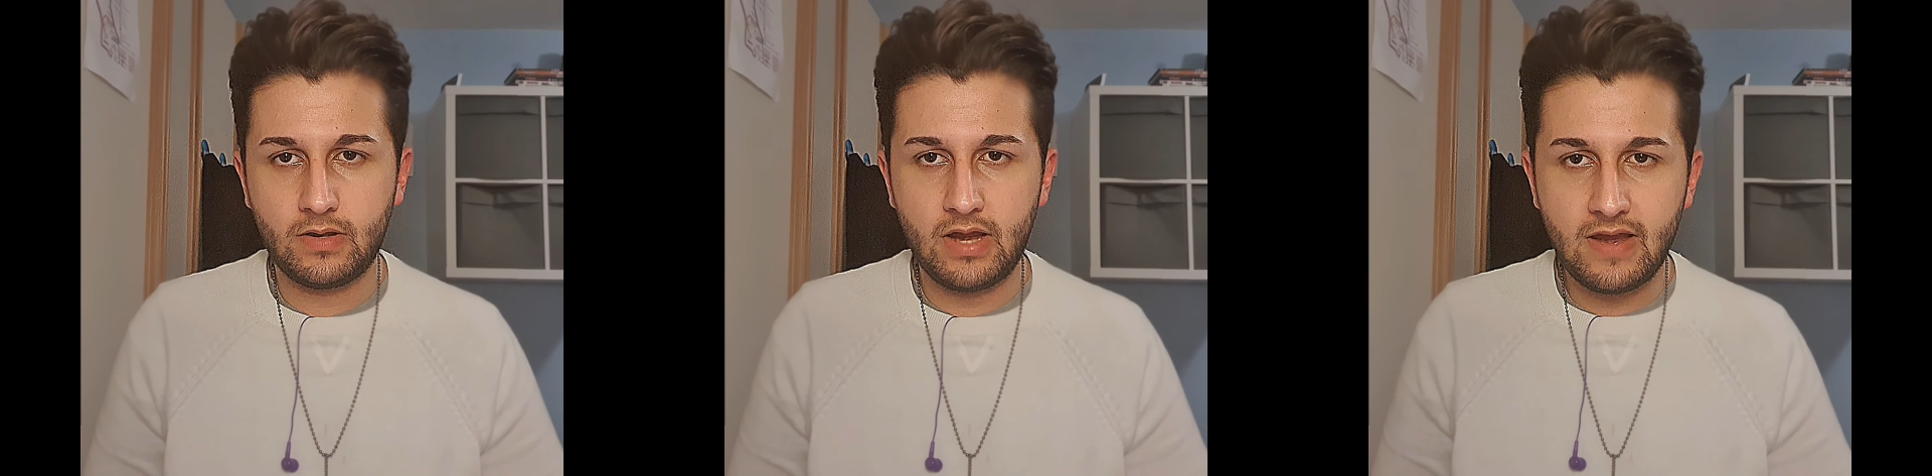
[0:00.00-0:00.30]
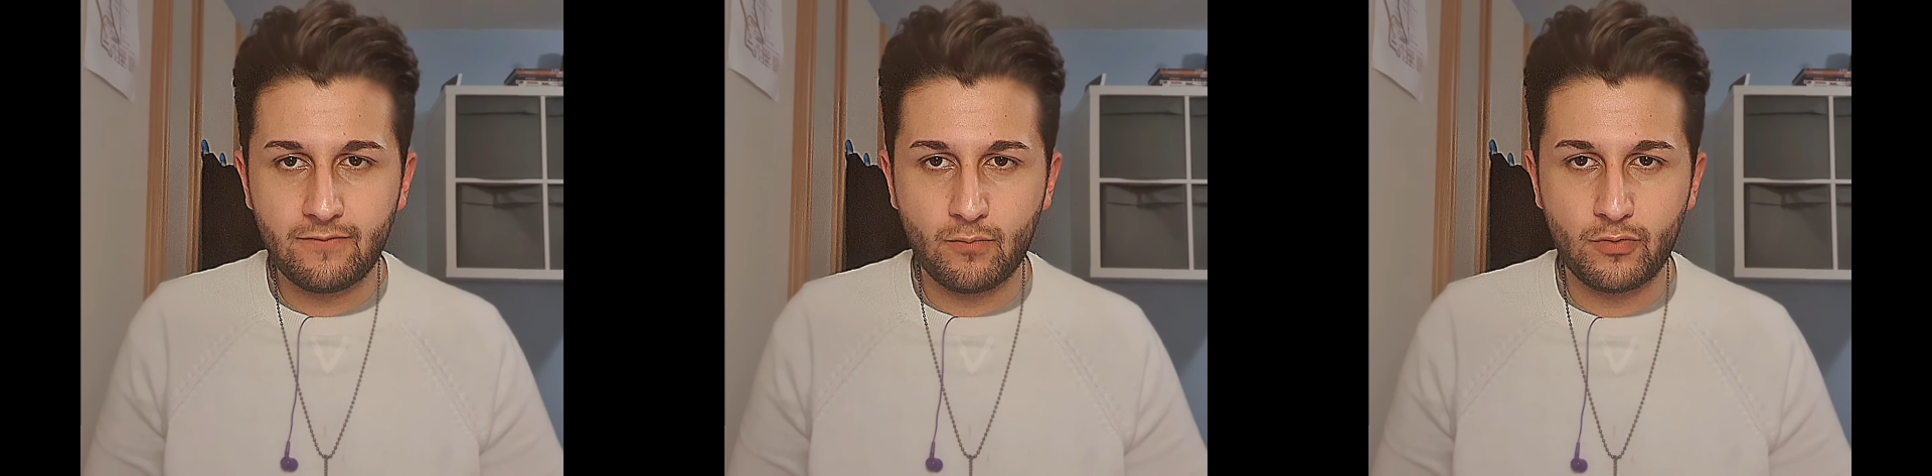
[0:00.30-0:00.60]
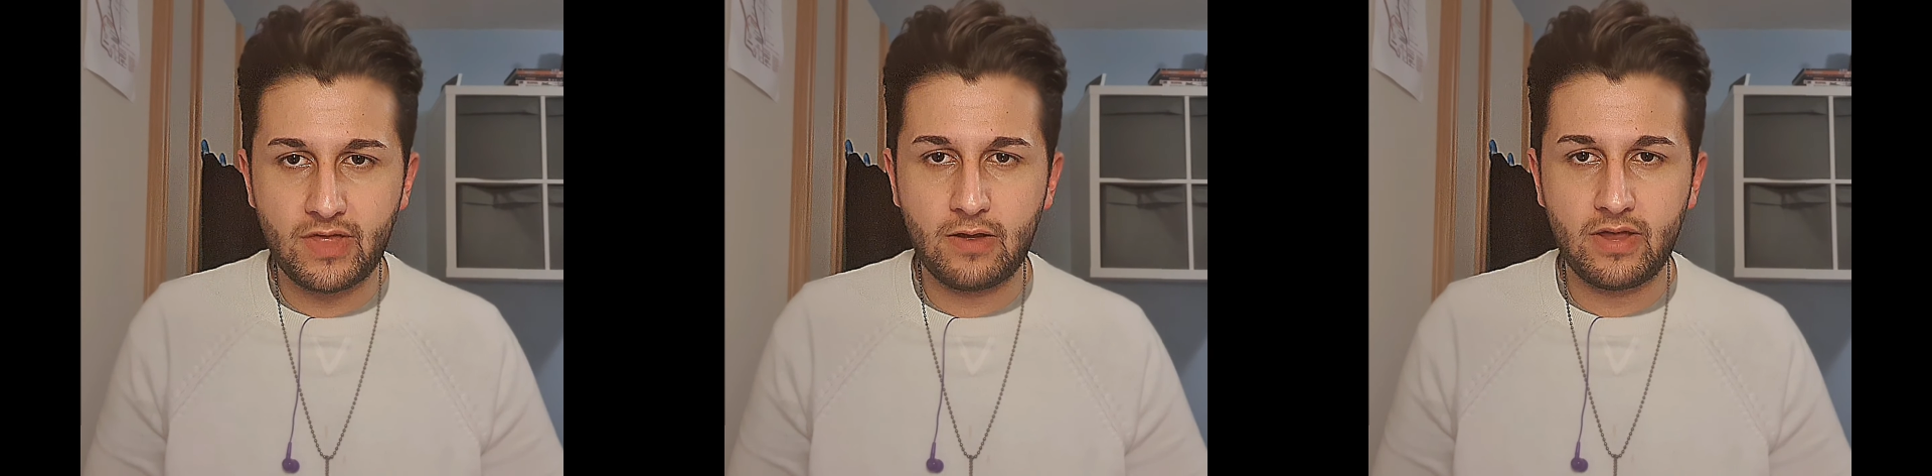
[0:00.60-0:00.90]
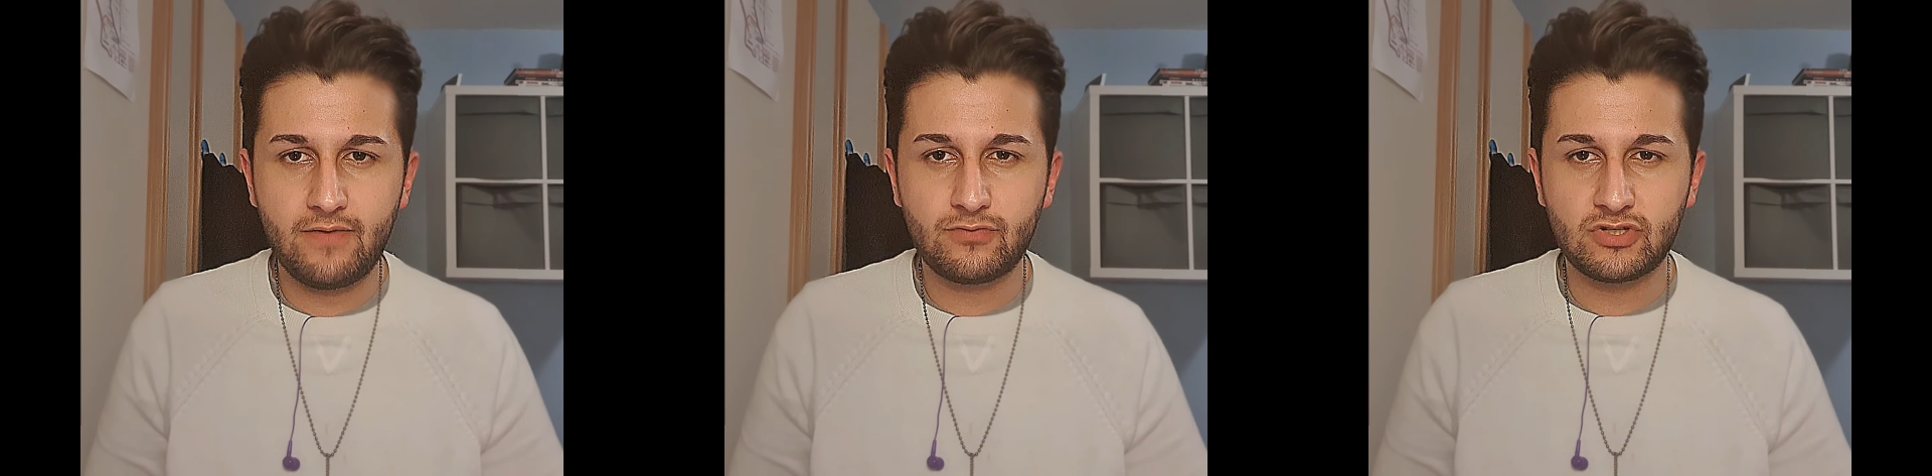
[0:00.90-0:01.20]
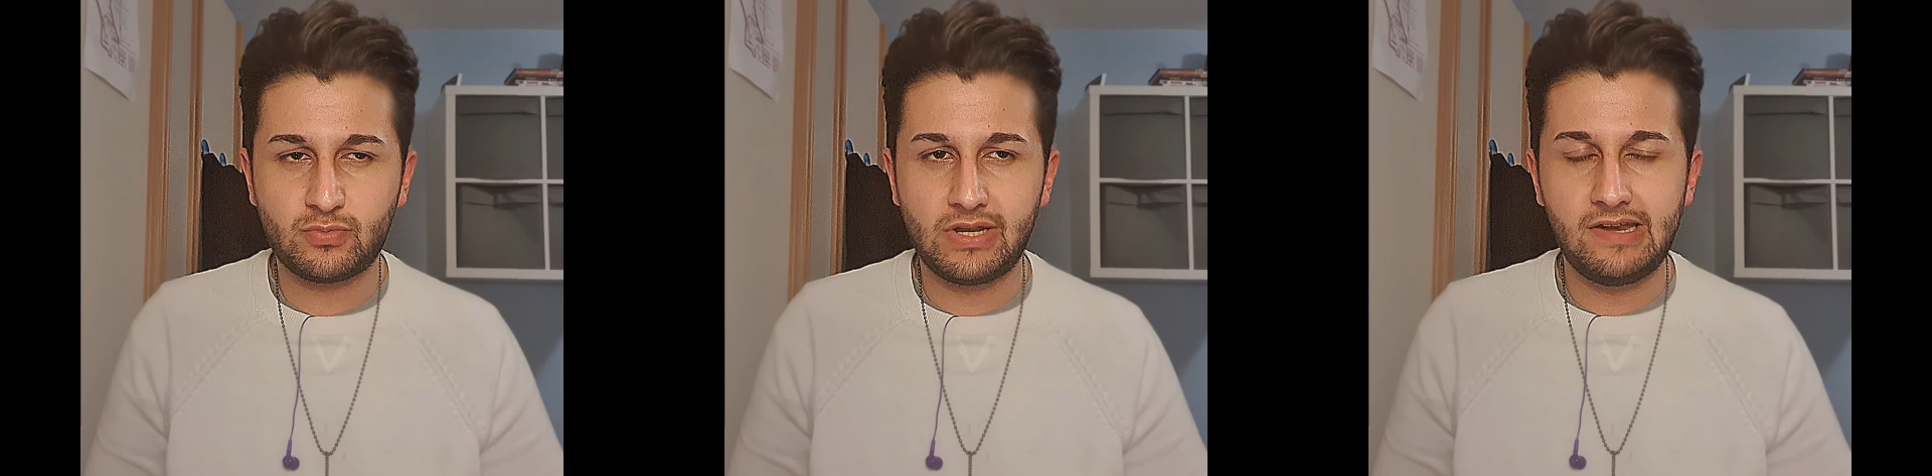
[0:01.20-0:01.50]
even
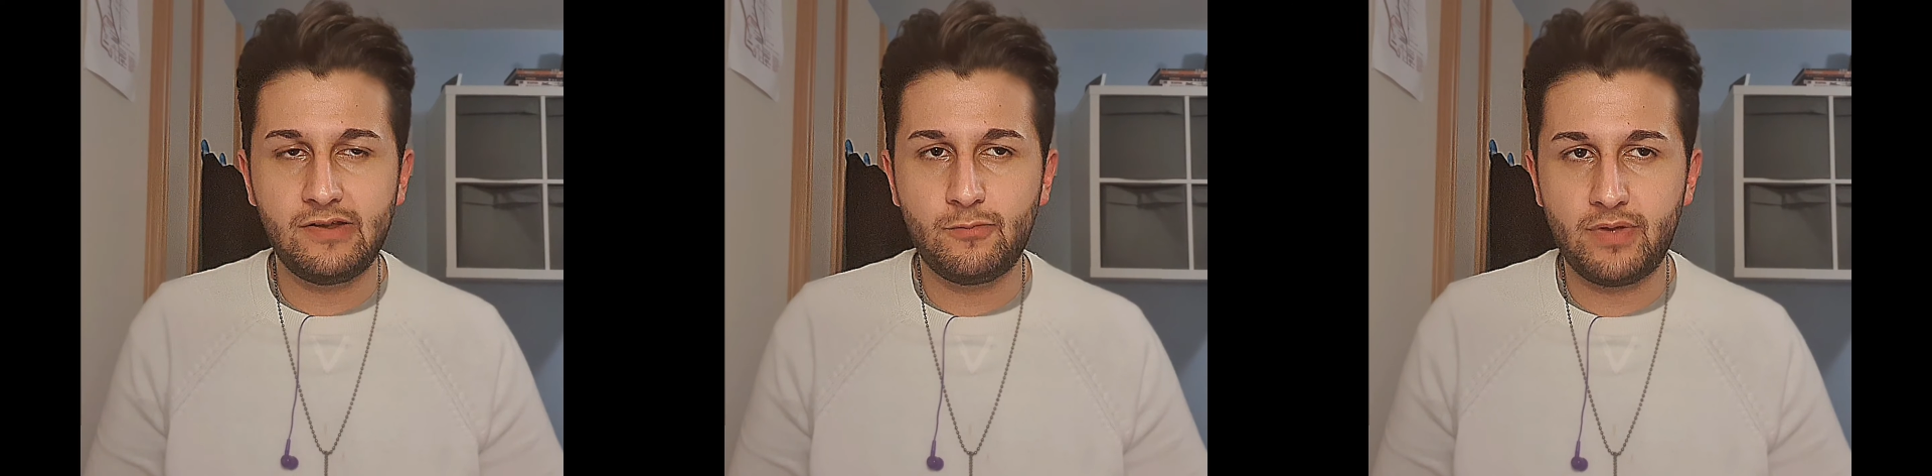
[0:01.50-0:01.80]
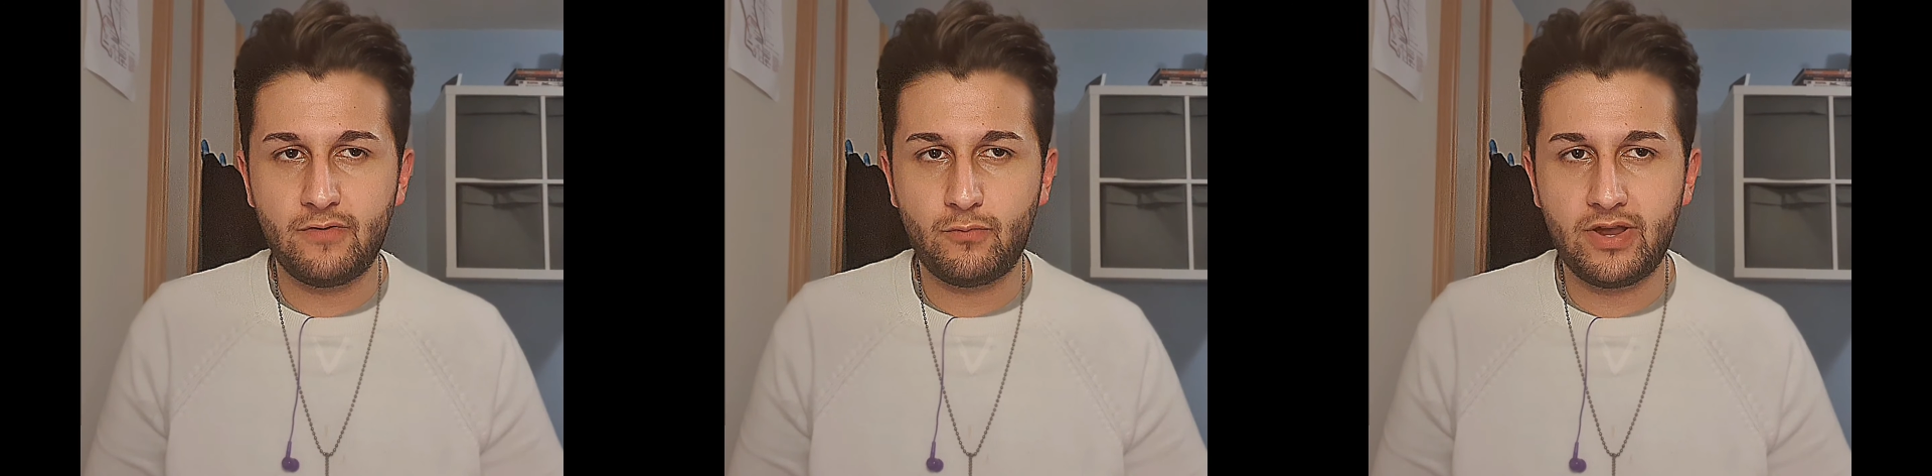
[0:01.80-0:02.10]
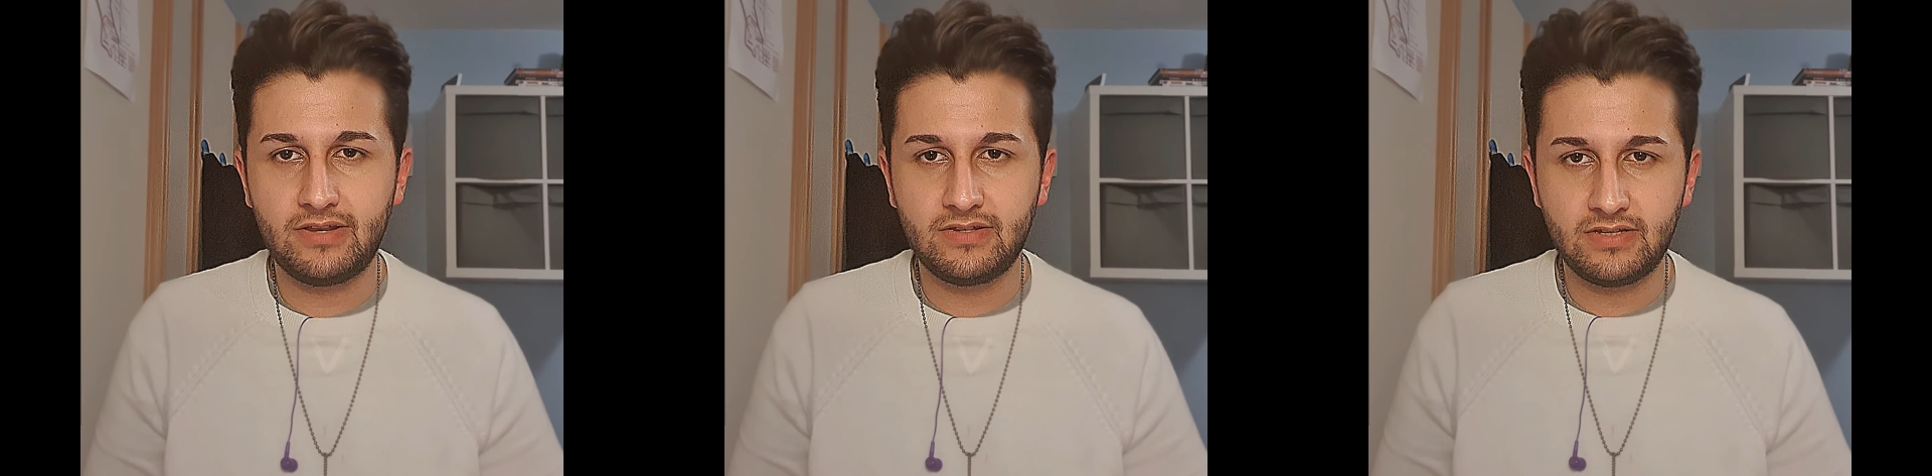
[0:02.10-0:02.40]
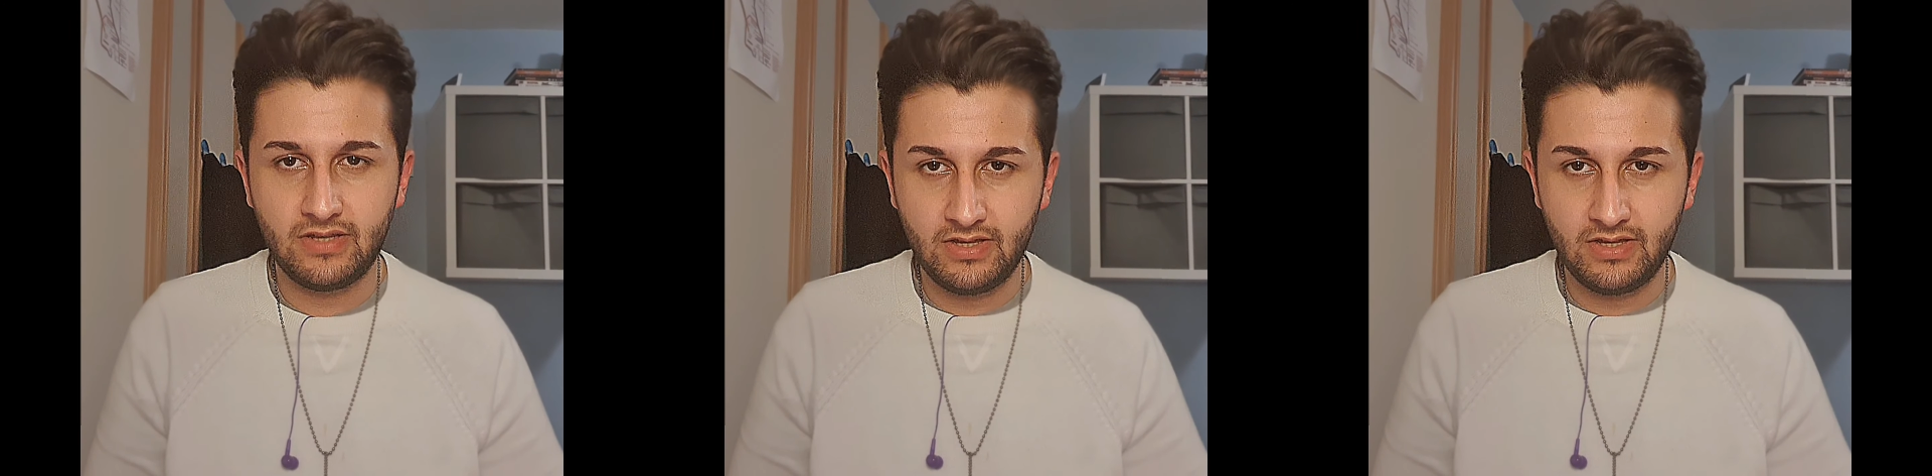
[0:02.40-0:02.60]
just with a little bit of wind,